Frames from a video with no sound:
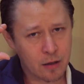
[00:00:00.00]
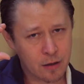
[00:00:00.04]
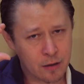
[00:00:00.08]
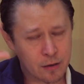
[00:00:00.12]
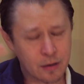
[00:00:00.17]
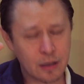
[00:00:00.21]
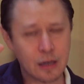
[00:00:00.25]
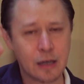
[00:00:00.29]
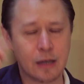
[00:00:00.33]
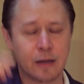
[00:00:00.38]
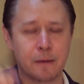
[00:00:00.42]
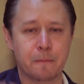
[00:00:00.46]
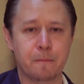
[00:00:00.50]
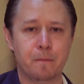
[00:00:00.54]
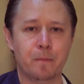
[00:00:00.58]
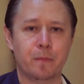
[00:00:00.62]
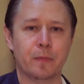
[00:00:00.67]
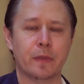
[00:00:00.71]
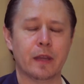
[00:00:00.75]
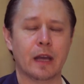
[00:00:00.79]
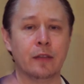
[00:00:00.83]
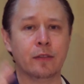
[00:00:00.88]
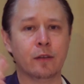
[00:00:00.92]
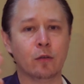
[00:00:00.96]
3.
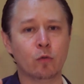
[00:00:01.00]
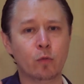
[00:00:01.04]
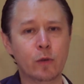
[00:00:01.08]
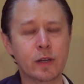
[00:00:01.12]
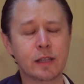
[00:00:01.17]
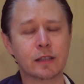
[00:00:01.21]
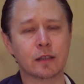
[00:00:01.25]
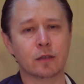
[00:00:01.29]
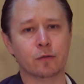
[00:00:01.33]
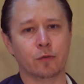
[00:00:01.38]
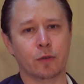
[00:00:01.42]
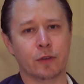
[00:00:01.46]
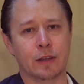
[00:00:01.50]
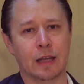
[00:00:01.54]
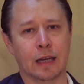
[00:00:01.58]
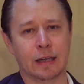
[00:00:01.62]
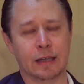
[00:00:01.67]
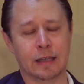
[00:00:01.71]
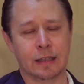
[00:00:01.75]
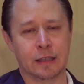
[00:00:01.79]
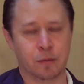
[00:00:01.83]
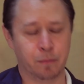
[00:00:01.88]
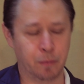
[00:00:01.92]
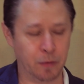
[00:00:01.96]
And the reason for that
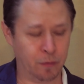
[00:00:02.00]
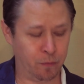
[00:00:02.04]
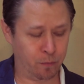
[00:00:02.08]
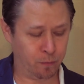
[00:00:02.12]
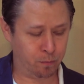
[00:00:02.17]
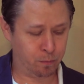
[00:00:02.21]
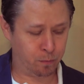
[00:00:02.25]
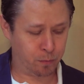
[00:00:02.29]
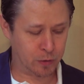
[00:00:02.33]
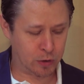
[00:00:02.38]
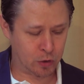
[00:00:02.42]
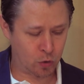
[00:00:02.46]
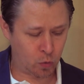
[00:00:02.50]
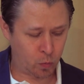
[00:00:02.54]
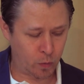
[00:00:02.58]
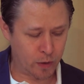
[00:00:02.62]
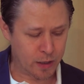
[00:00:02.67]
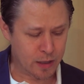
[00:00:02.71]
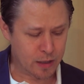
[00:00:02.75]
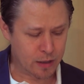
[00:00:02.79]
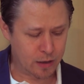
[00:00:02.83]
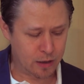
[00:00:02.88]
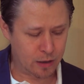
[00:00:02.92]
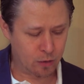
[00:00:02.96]
is
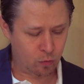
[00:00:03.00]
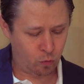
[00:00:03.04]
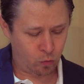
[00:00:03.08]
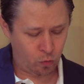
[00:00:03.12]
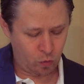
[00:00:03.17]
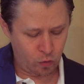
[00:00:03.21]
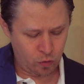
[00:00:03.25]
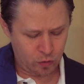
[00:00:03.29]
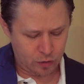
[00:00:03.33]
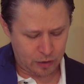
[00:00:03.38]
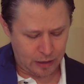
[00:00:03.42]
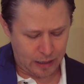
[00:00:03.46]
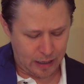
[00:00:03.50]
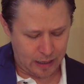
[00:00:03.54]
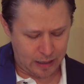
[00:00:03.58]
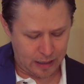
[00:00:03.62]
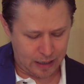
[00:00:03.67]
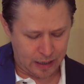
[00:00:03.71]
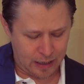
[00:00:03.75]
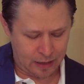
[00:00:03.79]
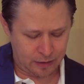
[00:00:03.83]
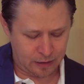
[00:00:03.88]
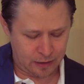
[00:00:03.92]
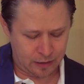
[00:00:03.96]
between the root
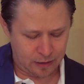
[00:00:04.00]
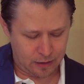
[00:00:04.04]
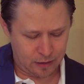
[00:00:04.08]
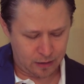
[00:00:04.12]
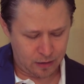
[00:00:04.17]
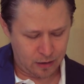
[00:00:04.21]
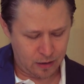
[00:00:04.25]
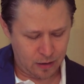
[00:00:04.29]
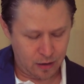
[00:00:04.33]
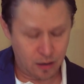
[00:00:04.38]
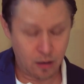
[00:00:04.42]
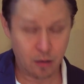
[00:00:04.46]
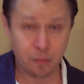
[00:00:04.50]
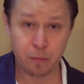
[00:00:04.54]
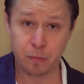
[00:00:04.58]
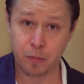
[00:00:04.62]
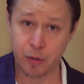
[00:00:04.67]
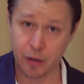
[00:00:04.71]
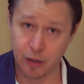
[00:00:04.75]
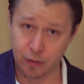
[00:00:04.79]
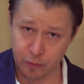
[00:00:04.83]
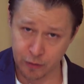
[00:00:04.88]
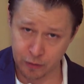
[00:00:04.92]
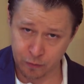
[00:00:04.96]
and the
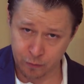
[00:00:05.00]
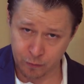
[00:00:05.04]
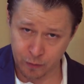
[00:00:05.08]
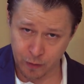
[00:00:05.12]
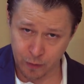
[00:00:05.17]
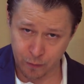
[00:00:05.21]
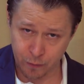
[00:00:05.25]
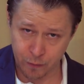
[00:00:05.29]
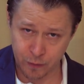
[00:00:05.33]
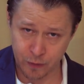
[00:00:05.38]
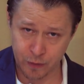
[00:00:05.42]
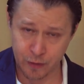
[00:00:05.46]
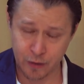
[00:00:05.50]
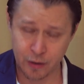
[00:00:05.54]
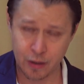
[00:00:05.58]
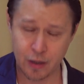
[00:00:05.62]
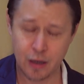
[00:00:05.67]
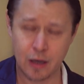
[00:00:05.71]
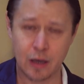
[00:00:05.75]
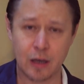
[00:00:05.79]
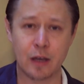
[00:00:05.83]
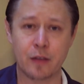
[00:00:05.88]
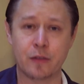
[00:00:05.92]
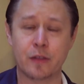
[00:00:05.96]
perfect fifth,
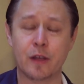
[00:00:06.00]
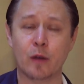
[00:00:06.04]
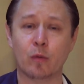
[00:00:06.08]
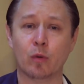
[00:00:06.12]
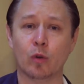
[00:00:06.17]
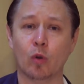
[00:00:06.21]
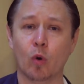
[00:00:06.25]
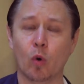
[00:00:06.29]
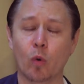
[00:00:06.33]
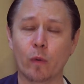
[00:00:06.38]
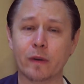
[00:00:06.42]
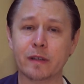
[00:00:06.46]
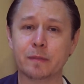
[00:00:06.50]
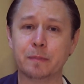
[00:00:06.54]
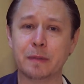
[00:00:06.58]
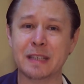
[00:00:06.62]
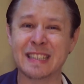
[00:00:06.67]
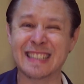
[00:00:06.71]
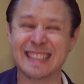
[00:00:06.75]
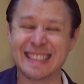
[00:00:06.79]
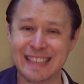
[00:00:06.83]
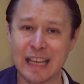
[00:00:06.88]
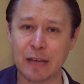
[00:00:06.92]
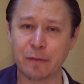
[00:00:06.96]
there will always be
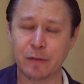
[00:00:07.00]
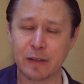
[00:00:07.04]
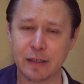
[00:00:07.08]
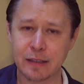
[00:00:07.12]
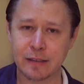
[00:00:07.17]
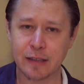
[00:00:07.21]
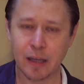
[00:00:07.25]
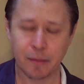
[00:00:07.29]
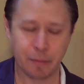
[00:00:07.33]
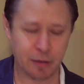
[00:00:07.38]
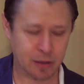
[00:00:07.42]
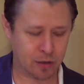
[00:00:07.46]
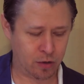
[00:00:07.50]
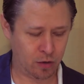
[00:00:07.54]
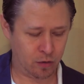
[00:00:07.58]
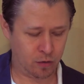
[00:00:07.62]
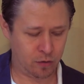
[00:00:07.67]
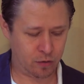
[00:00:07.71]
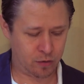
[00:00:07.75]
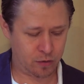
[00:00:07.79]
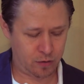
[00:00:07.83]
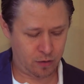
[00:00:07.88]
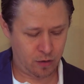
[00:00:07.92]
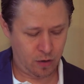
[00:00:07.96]
7
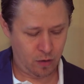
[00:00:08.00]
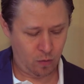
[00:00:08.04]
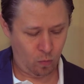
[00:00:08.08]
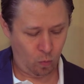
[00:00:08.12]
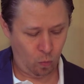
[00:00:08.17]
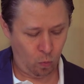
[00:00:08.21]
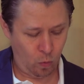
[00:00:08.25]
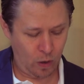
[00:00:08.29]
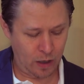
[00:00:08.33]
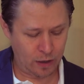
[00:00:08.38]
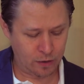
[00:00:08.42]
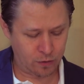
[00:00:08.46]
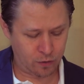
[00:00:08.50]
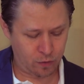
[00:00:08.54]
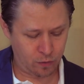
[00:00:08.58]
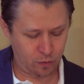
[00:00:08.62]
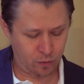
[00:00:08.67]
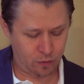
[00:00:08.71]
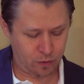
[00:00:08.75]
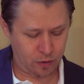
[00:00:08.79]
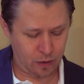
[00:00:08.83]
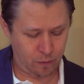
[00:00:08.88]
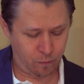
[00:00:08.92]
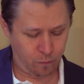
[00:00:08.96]
semitones. 1,
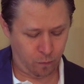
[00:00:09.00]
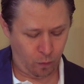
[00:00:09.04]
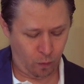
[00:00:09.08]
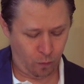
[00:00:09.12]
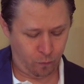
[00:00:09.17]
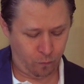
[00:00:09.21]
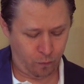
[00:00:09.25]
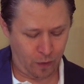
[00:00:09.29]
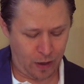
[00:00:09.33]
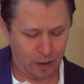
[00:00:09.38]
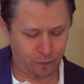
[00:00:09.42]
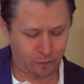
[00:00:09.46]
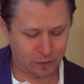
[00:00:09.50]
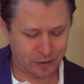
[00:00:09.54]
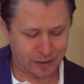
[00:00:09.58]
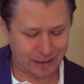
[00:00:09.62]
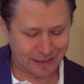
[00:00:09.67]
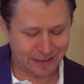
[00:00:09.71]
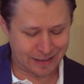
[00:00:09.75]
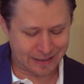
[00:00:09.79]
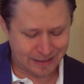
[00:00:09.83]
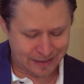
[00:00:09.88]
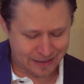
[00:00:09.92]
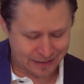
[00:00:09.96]
2, 3, 4, 5,
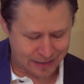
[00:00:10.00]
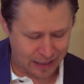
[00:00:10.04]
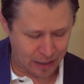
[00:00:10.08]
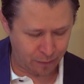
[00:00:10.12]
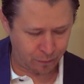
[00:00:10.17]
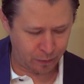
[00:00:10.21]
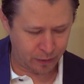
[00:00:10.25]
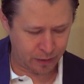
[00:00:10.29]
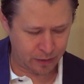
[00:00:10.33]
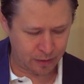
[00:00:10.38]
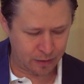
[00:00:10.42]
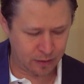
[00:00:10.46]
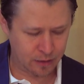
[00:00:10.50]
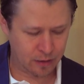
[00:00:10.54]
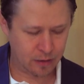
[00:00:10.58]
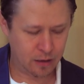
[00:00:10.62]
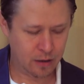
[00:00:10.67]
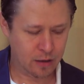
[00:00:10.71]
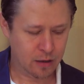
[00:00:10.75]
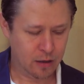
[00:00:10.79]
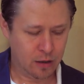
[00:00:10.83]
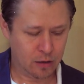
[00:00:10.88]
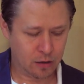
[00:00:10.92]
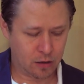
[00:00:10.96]
6, 7.
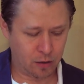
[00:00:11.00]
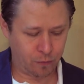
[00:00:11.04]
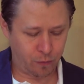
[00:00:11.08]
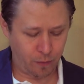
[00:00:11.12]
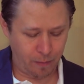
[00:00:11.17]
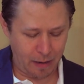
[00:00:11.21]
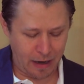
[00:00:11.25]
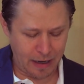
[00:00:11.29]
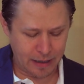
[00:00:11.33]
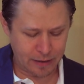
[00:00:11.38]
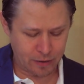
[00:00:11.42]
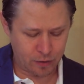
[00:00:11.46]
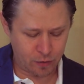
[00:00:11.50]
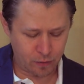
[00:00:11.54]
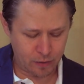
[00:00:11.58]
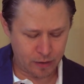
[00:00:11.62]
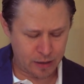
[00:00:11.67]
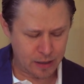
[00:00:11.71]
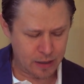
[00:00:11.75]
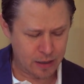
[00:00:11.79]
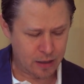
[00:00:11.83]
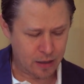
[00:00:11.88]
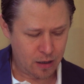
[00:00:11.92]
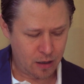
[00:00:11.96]
So from A to
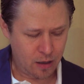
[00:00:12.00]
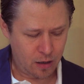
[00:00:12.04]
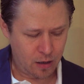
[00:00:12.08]
E,